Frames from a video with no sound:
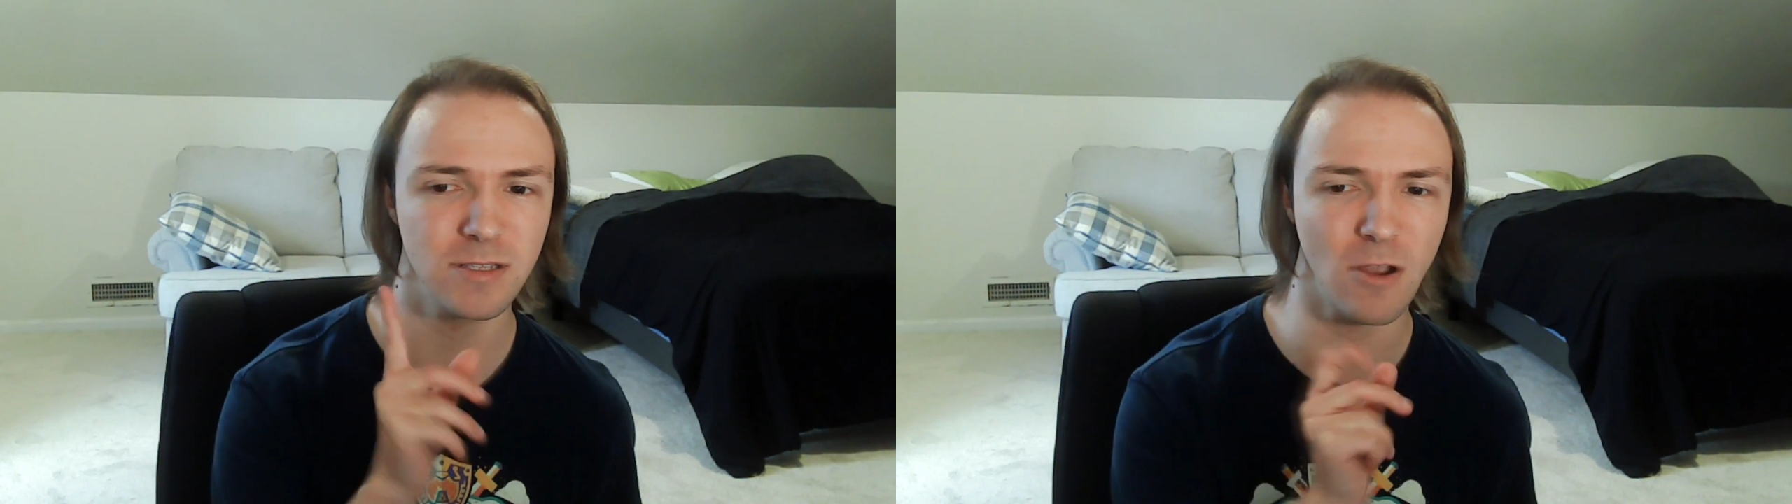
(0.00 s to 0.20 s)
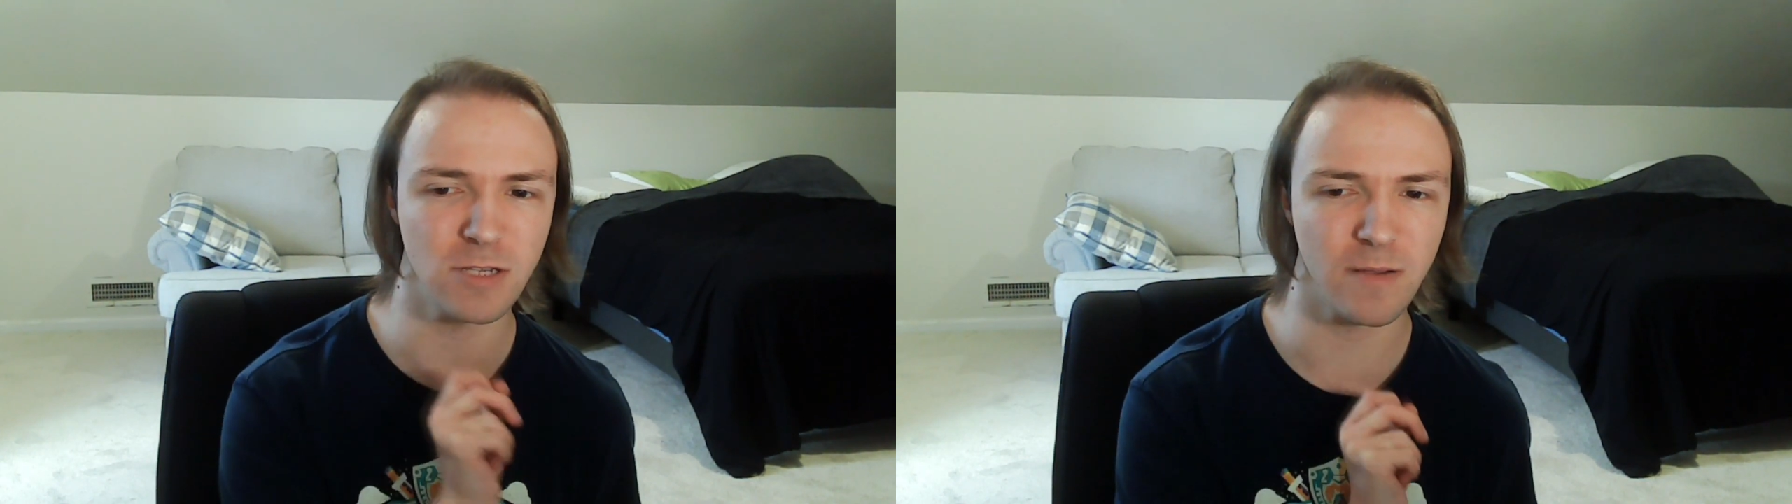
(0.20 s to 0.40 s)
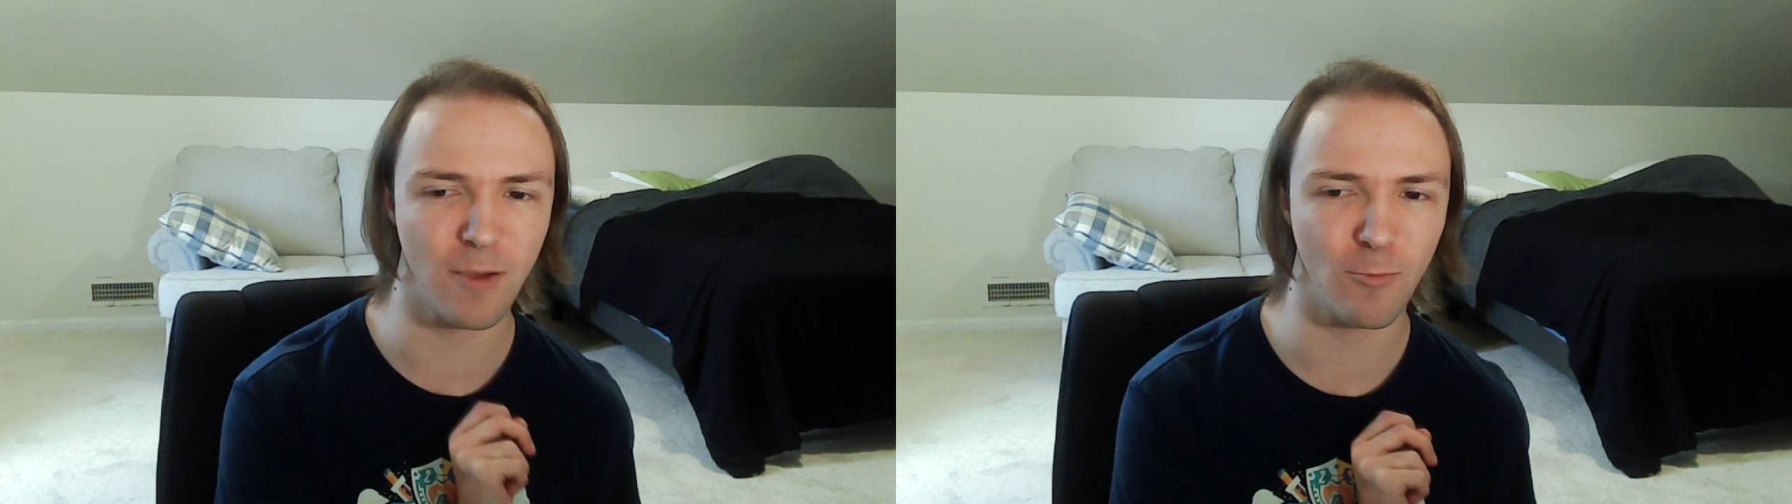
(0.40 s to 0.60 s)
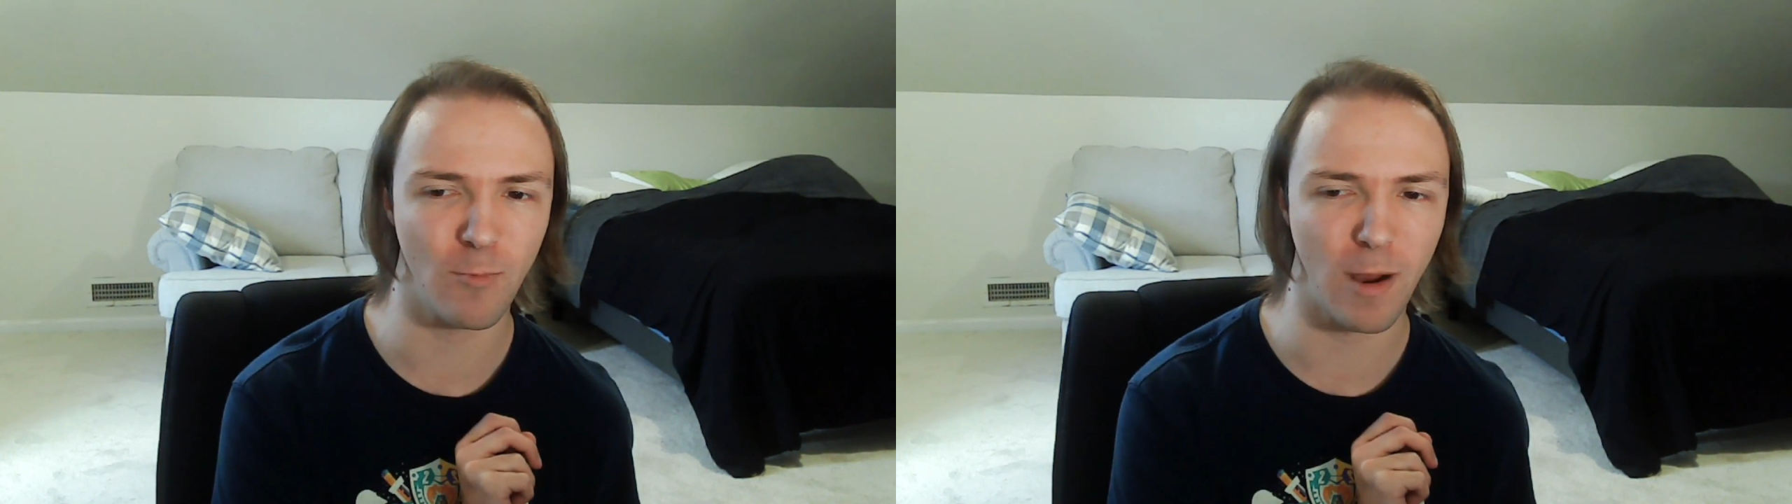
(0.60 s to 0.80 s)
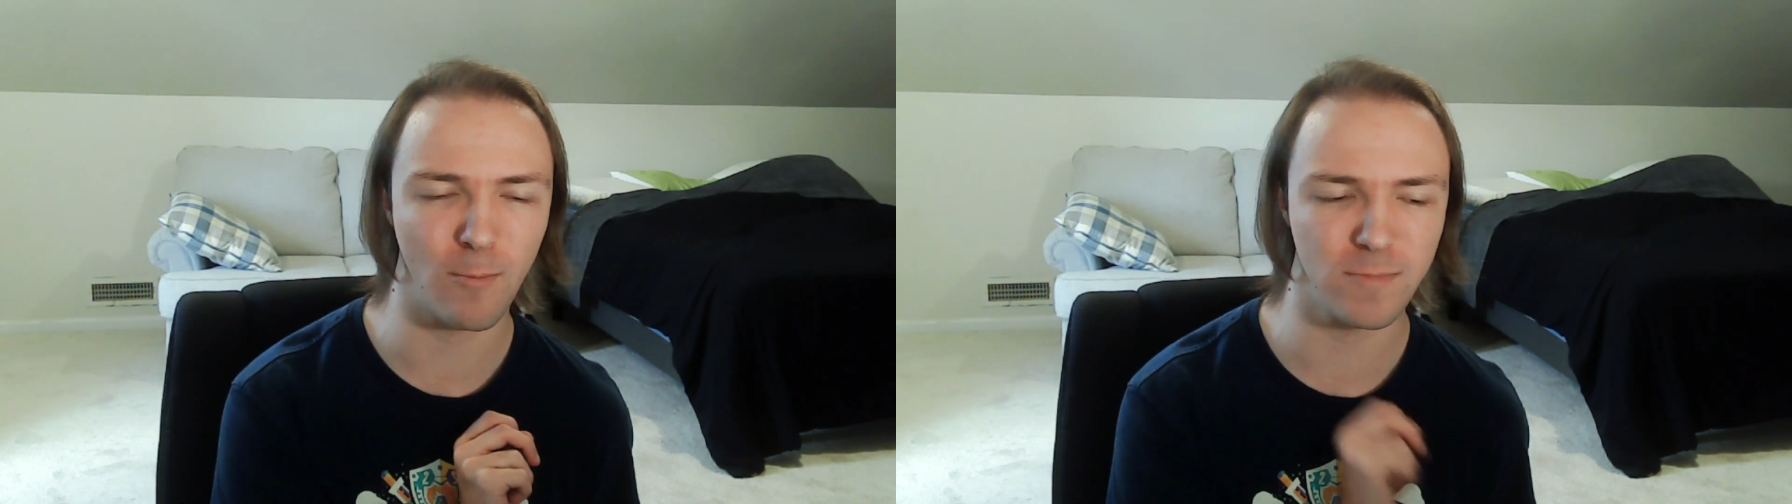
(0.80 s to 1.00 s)
Don't
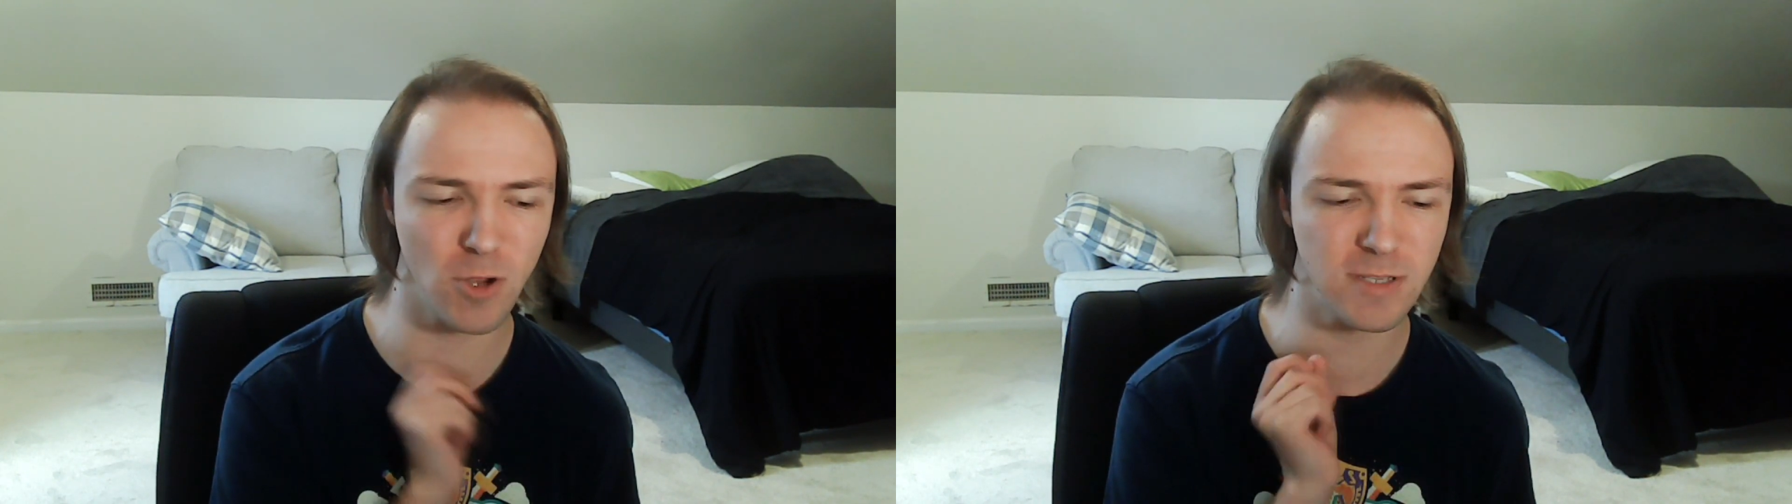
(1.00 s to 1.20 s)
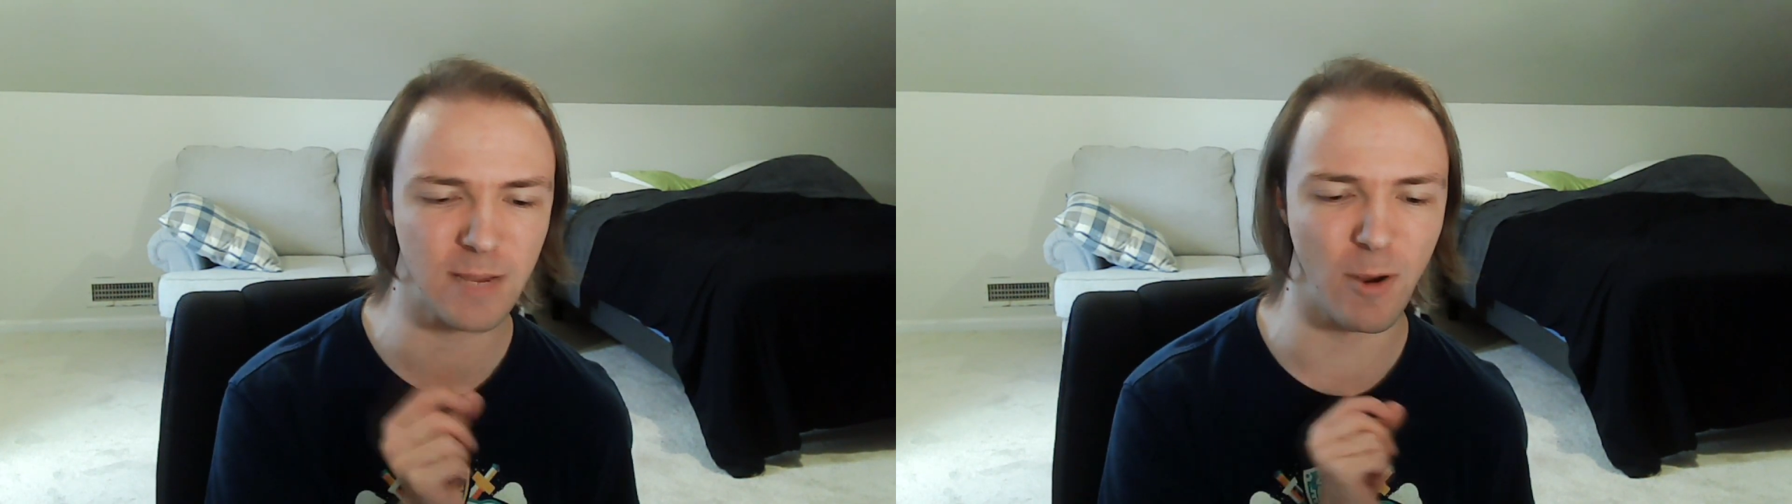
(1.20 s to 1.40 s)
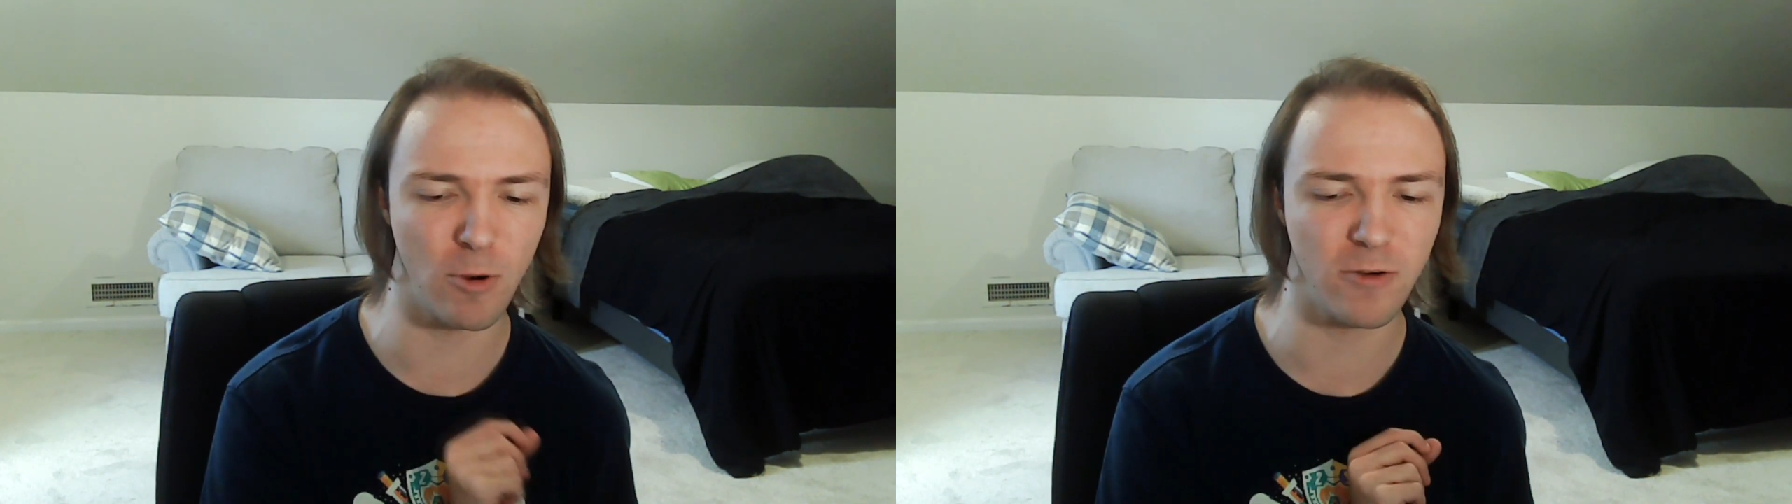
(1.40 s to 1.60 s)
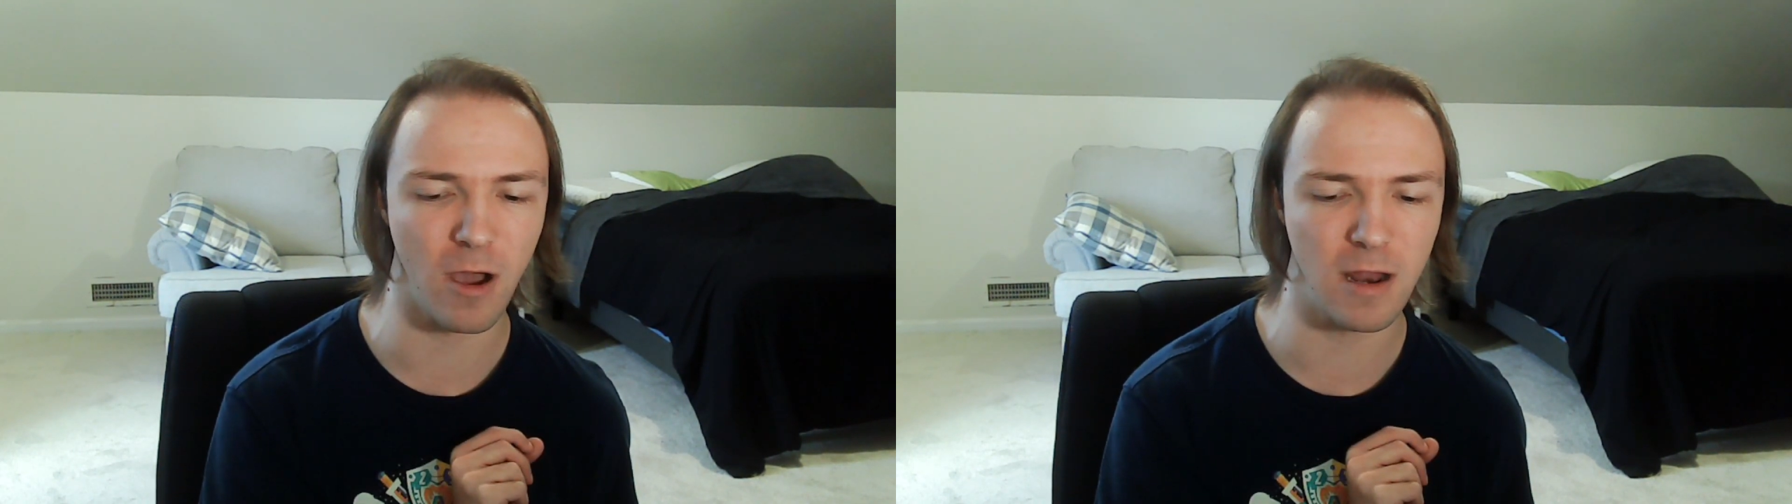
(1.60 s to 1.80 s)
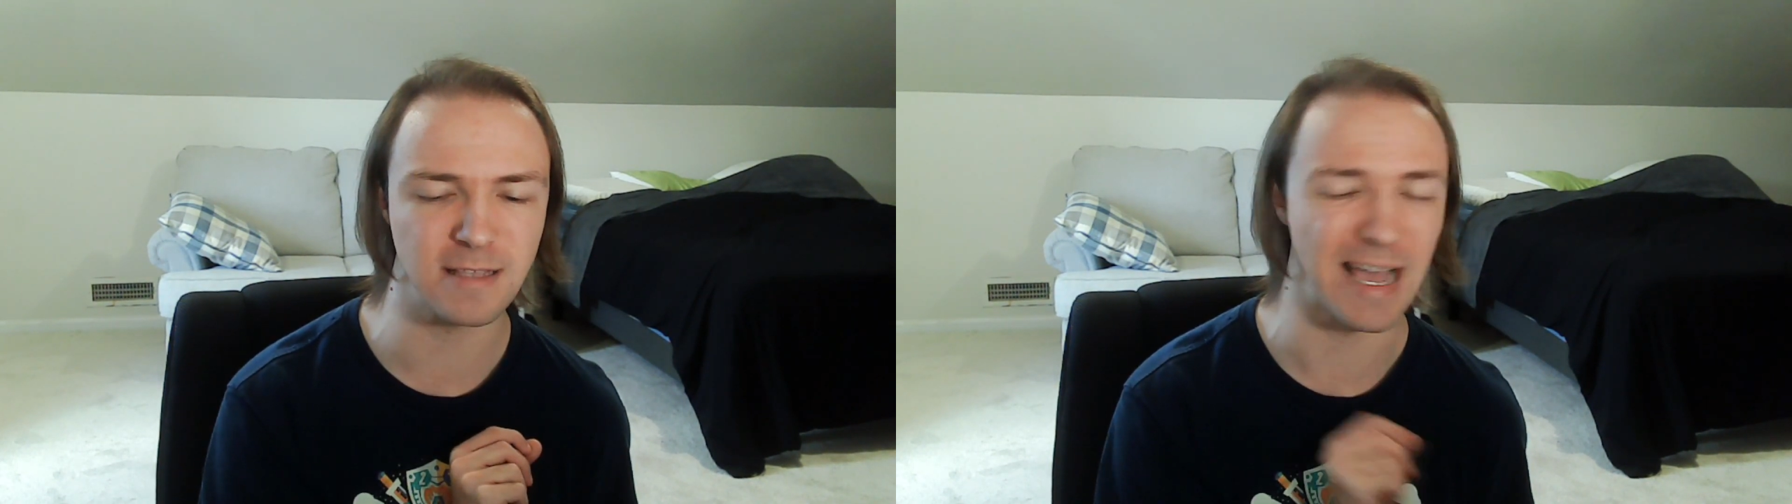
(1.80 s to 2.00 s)
take my word
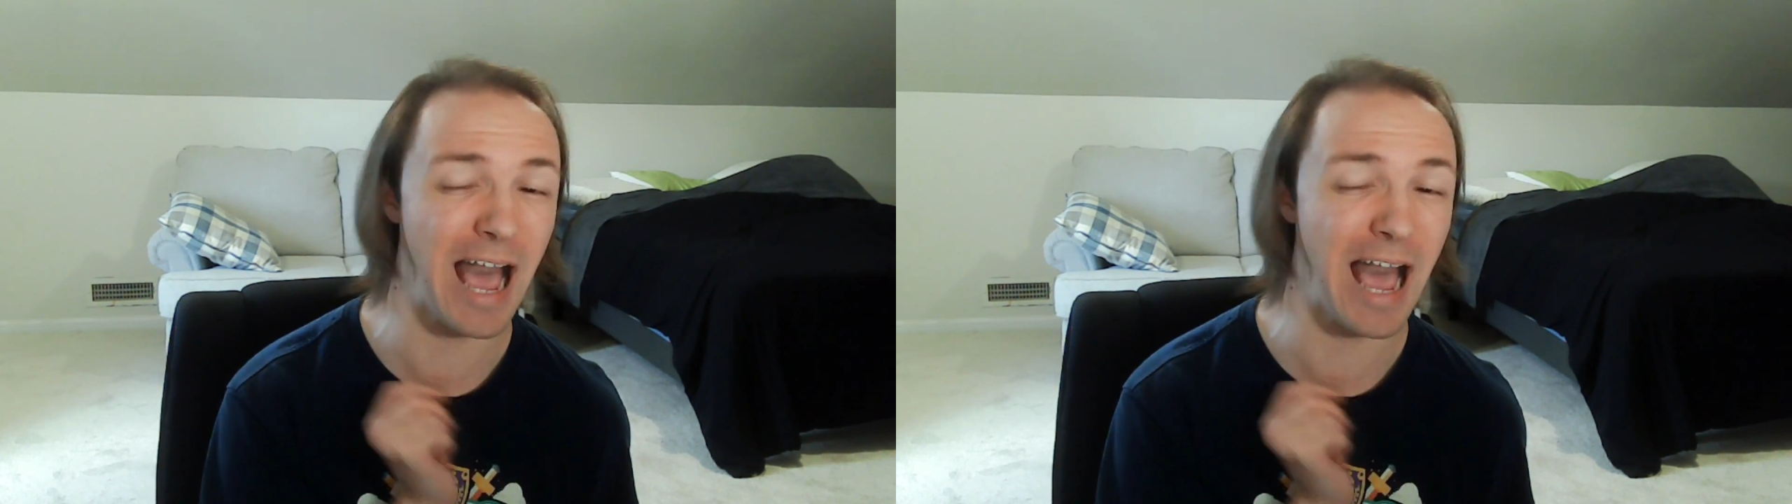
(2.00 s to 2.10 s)
on it.